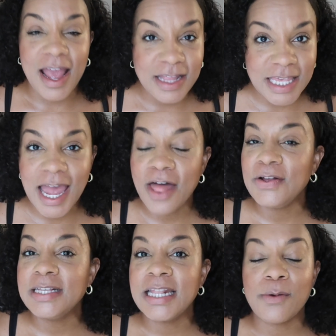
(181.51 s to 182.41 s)
ate the
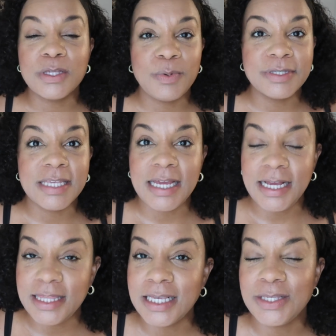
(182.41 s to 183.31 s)
calories that I was supposed to
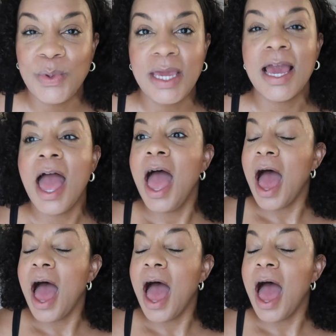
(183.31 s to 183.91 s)
eat this week.